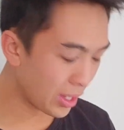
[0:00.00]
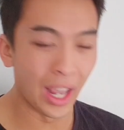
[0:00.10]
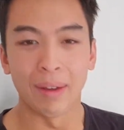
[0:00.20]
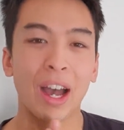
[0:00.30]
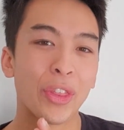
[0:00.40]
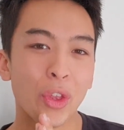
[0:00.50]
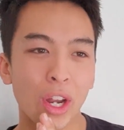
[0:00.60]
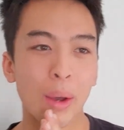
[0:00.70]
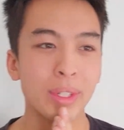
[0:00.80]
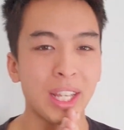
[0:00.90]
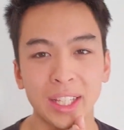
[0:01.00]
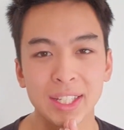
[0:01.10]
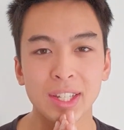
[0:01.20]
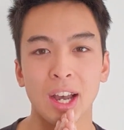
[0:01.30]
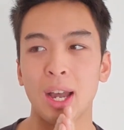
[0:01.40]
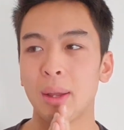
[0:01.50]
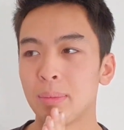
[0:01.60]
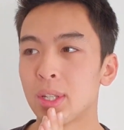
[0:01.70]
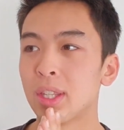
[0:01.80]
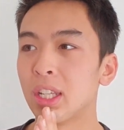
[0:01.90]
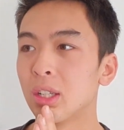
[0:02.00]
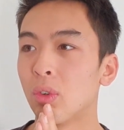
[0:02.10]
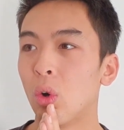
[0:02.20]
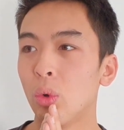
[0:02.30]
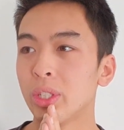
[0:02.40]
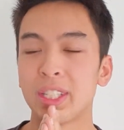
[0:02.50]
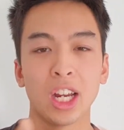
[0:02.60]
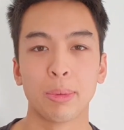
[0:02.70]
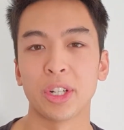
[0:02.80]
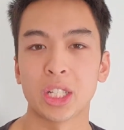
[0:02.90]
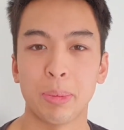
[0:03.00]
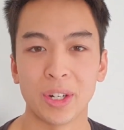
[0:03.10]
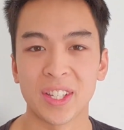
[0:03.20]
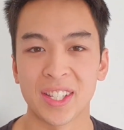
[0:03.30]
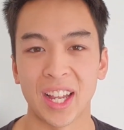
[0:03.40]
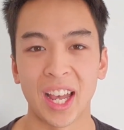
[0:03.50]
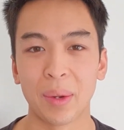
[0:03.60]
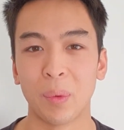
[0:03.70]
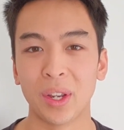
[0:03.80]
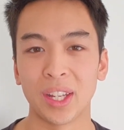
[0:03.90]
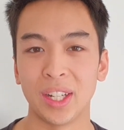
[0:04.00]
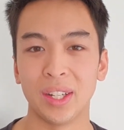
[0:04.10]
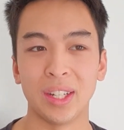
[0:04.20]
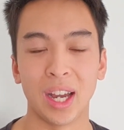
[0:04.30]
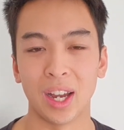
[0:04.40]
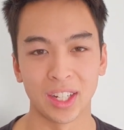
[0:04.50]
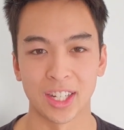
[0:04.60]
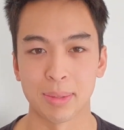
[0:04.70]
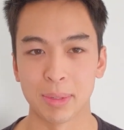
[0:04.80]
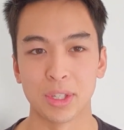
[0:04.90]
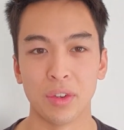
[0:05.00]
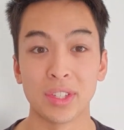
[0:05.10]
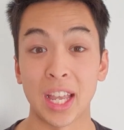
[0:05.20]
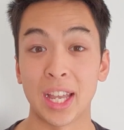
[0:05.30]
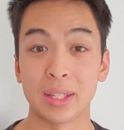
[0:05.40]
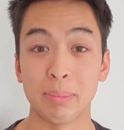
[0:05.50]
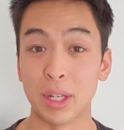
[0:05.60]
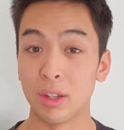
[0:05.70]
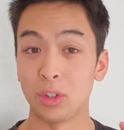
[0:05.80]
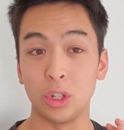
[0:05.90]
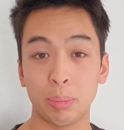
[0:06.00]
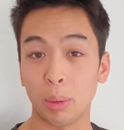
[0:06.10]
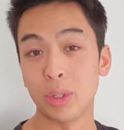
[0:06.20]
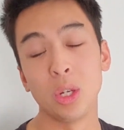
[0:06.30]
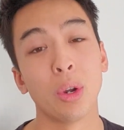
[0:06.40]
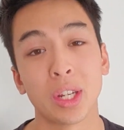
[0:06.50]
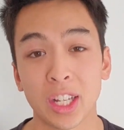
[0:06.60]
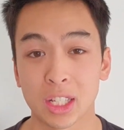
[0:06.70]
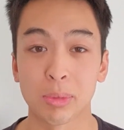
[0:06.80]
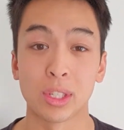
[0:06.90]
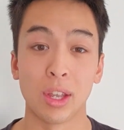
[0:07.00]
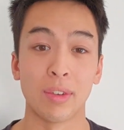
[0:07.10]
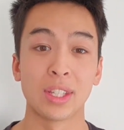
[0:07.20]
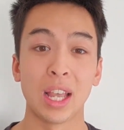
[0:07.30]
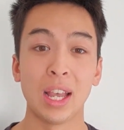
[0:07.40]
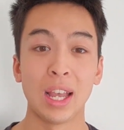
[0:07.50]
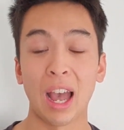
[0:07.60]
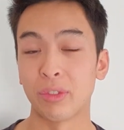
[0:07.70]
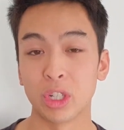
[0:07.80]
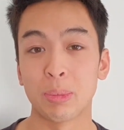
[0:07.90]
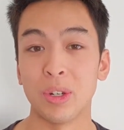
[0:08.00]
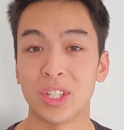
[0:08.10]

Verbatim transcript: yeah, I thought I would take this time to think of all the terrible experiences I had working in uh, customer service, as many of you who probably do work in customer service have to experience